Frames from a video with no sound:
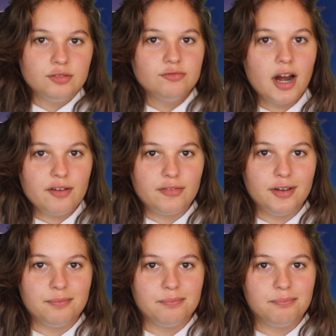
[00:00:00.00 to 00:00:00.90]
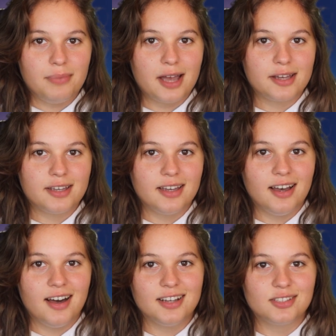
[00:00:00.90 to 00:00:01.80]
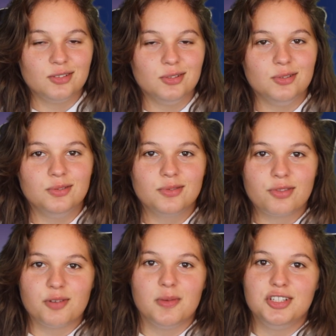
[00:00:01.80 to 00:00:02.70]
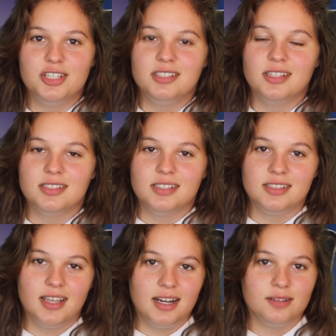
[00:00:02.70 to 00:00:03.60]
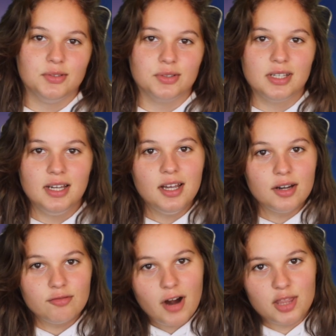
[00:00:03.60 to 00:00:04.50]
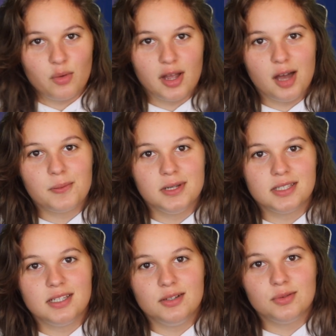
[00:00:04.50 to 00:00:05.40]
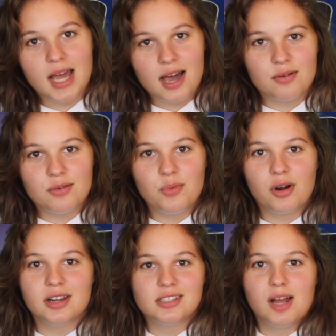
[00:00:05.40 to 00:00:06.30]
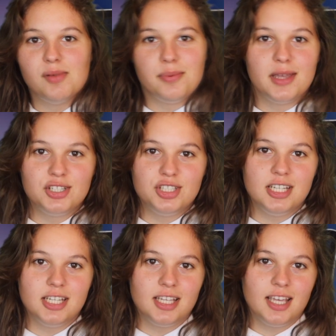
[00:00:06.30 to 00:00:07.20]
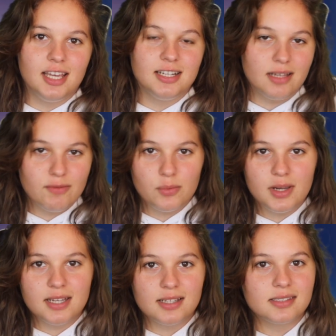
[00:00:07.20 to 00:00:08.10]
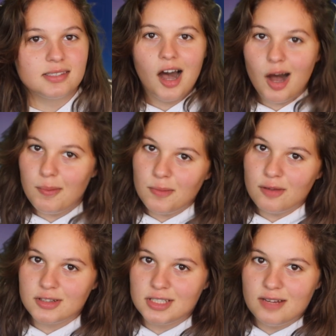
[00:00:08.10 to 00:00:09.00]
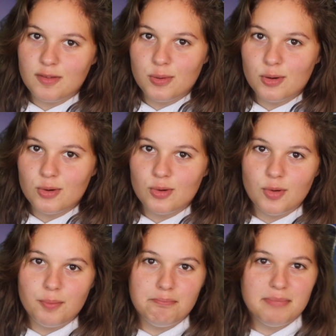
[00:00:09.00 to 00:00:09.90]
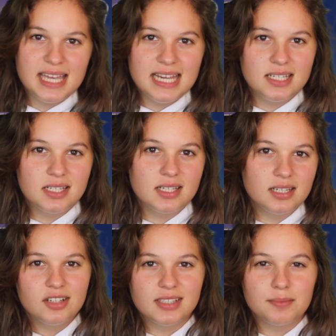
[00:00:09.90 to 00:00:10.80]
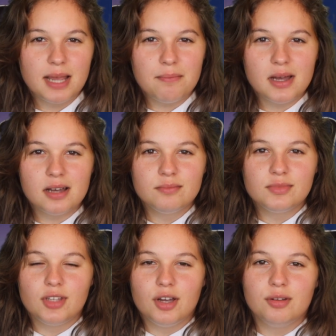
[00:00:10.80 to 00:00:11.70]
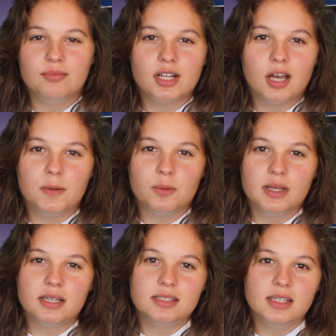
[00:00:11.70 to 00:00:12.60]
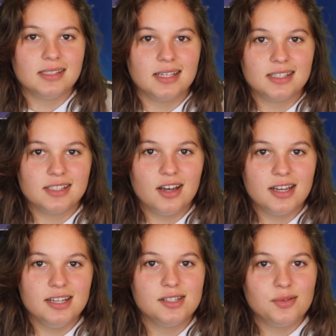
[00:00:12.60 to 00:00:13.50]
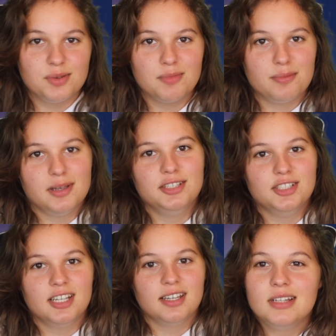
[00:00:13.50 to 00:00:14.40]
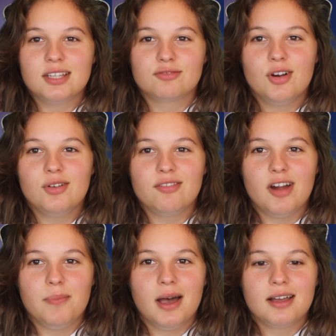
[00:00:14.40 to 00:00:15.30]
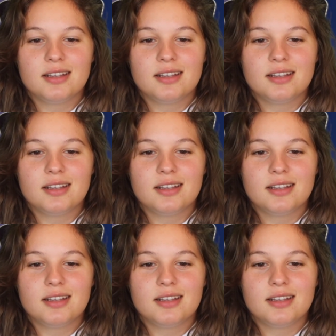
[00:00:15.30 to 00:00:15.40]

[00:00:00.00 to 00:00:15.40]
right from back at high school, through my GCSEs, A-levels, right the way up until now, where I start my PhD in 7 weeks. I'll be moving to Liverpool mid-September, so in a couple of weeks, to get started with my PhD. Let's roll it right back